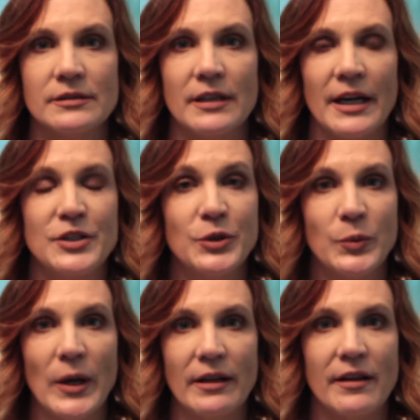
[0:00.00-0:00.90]
I do
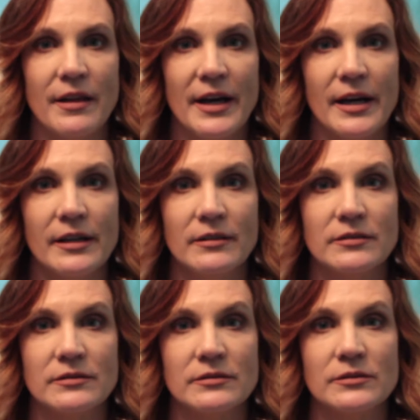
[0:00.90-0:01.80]
well at that.
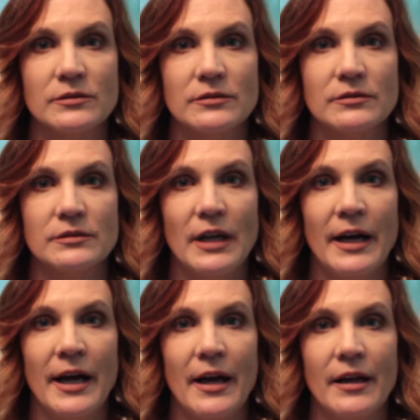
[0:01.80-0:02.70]

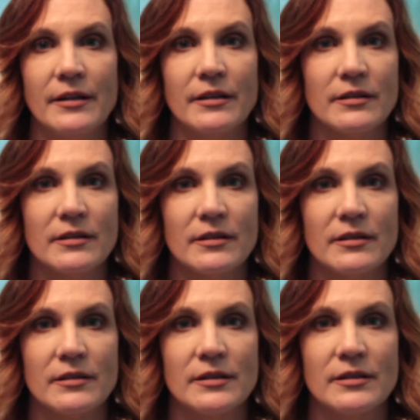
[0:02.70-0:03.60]
And
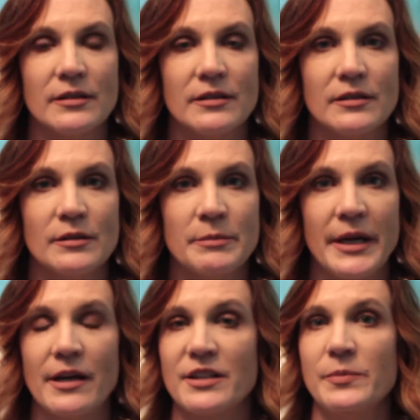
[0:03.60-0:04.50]
my
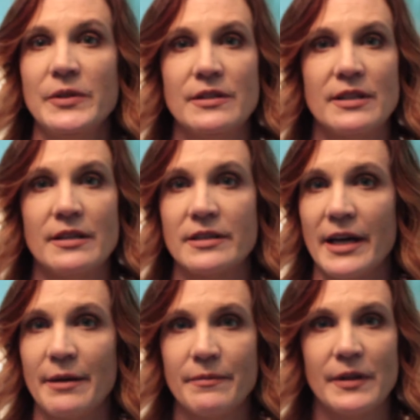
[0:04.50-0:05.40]
husband says
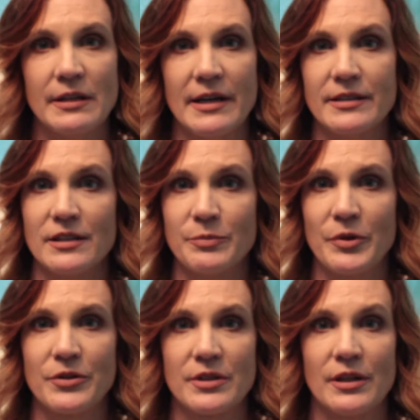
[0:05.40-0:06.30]
I'm the nicest
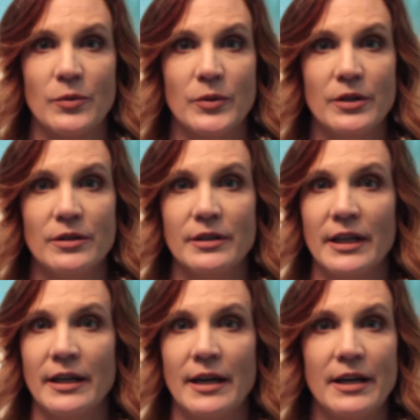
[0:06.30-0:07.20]
person in the world,
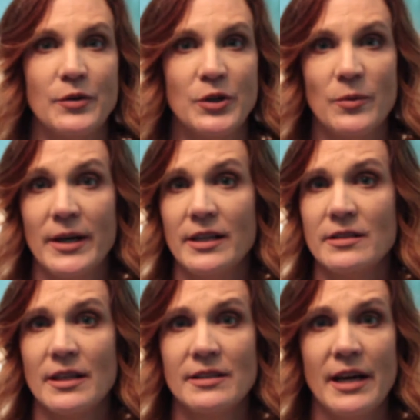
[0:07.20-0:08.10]
and I don't know why he
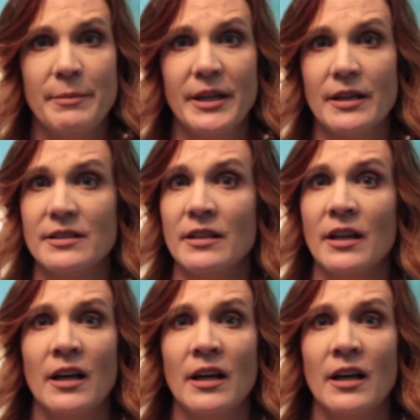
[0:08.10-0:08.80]
says that, because